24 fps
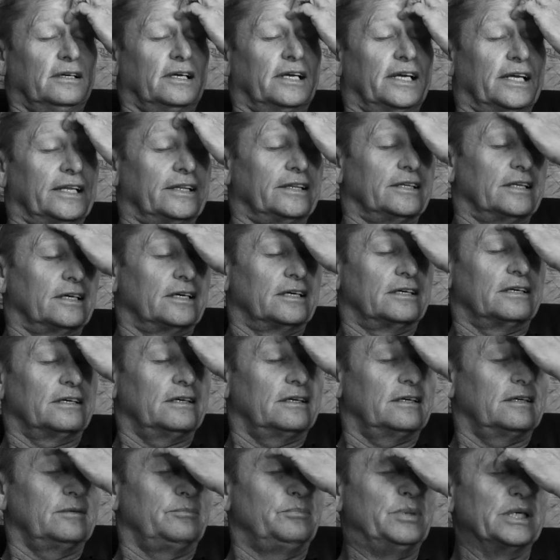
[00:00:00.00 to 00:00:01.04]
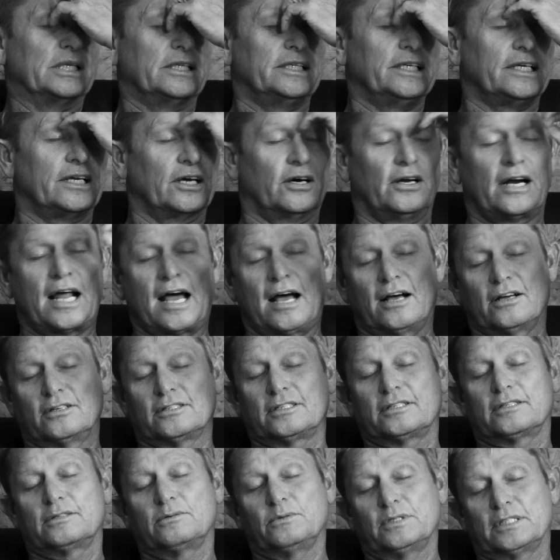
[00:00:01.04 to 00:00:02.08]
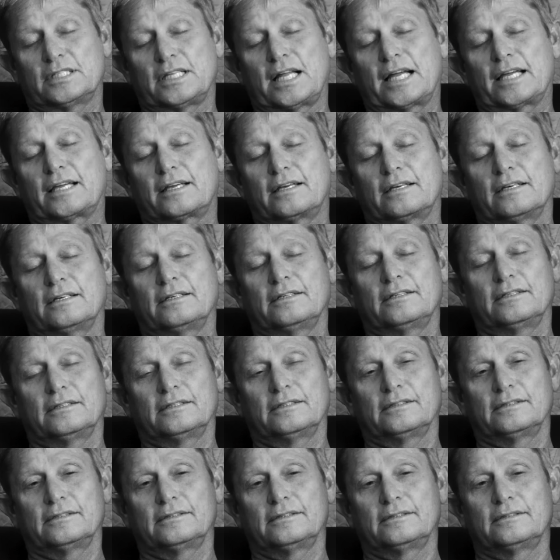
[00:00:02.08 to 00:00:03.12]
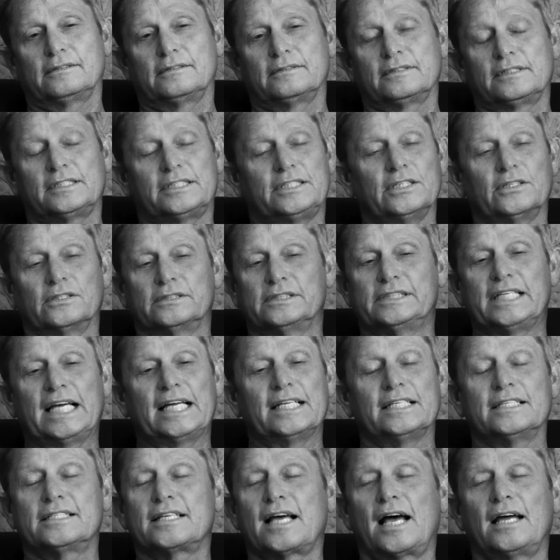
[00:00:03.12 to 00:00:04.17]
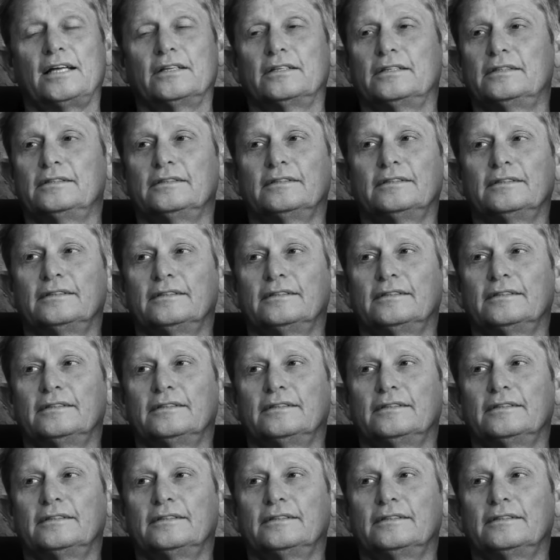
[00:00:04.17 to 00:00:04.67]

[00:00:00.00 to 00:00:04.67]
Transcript: And uh, Billy Goathouse was like still dead silent.